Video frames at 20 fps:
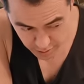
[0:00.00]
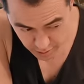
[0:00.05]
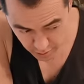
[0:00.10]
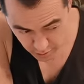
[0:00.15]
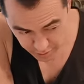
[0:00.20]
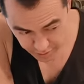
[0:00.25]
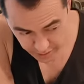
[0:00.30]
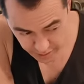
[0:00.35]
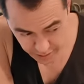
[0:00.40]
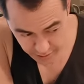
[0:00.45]

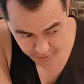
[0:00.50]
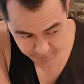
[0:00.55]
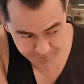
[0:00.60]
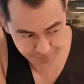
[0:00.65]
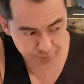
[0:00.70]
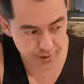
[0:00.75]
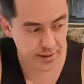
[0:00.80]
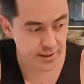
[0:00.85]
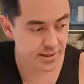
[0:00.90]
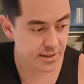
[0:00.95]
low heat,
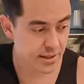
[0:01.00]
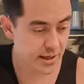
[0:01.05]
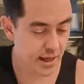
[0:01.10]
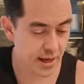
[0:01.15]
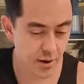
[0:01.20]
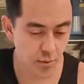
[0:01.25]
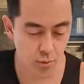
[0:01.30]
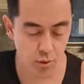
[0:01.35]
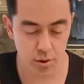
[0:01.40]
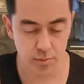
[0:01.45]
just to
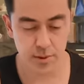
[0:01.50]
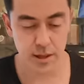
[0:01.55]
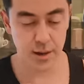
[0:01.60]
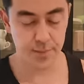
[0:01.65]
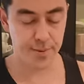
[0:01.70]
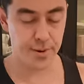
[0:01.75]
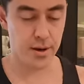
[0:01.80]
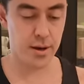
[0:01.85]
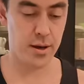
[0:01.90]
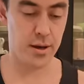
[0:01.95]
get it warmed
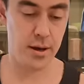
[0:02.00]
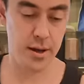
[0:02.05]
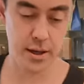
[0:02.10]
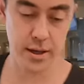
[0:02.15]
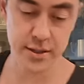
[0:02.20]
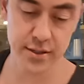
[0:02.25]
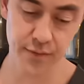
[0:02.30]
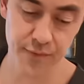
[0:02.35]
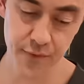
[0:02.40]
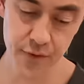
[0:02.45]
up,
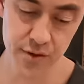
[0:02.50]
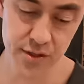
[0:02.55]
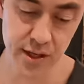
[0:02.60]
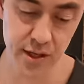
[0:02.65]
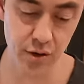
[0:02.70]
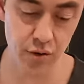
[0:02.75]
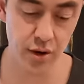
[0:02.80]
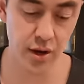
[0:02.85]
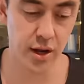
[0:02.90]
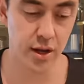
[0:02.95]
because the first
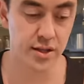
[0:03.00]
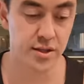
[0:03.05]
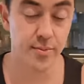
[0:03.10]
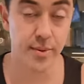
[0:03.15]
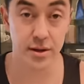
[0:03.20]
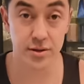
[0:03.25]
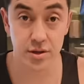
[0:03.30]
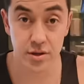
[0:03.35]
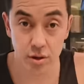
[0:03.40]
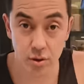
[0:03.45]
ingredient is
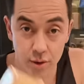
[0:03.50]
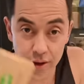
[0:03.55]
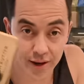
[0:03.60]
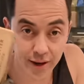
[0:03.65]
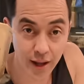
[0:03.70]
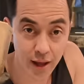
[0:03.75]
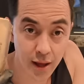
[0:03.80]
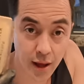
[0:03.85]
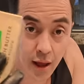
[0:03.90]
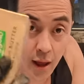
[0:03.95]
about to go
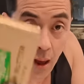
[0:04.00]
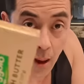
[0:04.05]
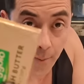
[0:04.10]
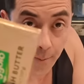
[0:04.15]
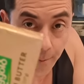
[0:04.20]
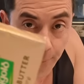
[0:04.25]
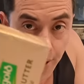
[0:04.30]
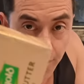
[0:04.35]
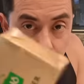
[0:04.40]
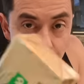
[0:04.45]
in
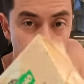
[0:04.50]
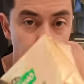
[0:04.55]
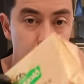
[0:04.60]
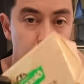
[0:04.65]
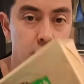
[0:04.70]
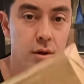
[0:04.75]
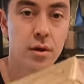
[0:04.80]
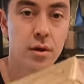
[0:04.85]
butter.